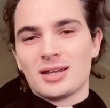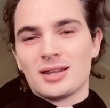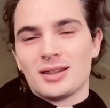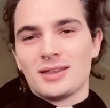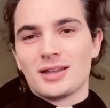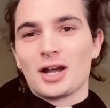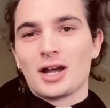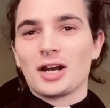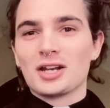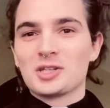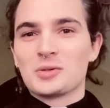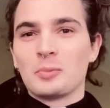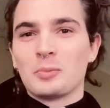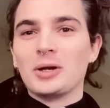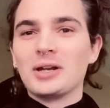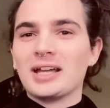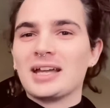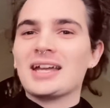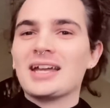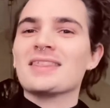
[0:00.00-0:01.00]
that God is
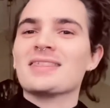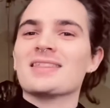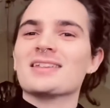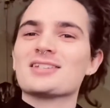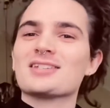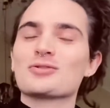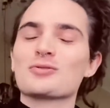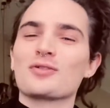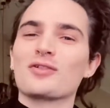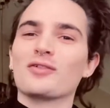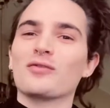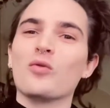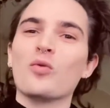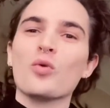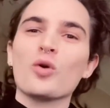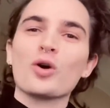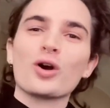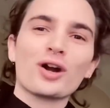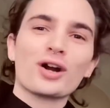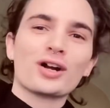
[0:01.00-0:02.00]
putting in this sort of
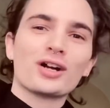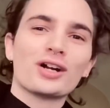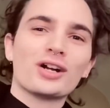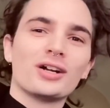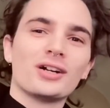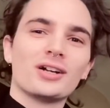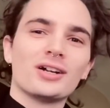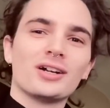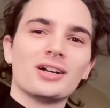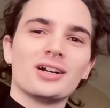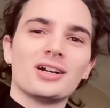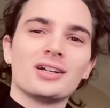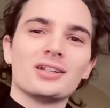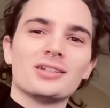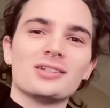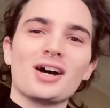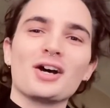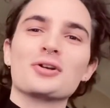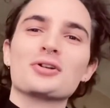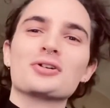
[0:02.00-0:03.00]
work
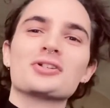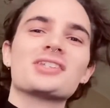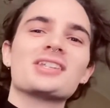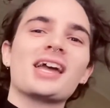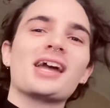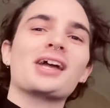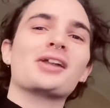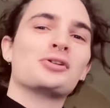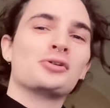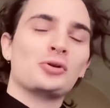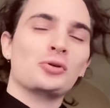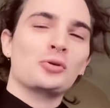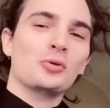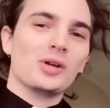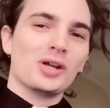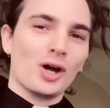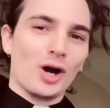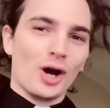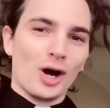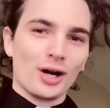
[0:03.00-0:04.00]
to understand who
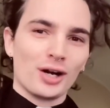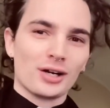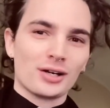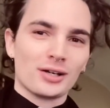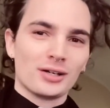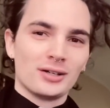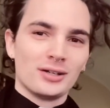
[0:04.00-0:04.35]
we are